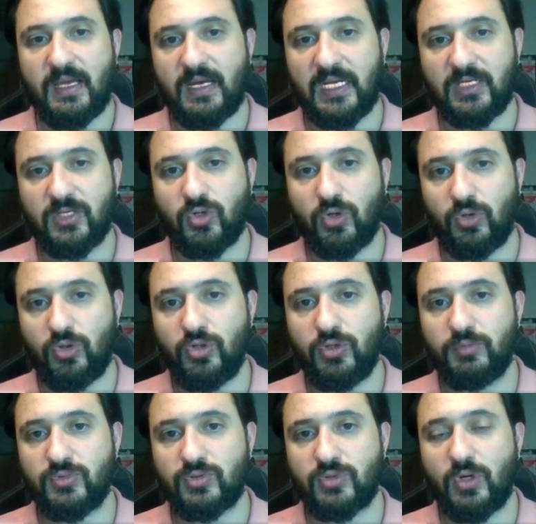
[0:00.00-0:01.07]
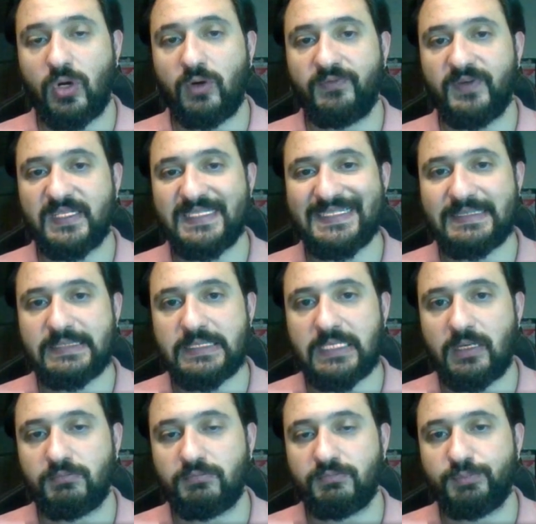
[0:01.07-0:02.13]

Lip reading: and columns of a temple.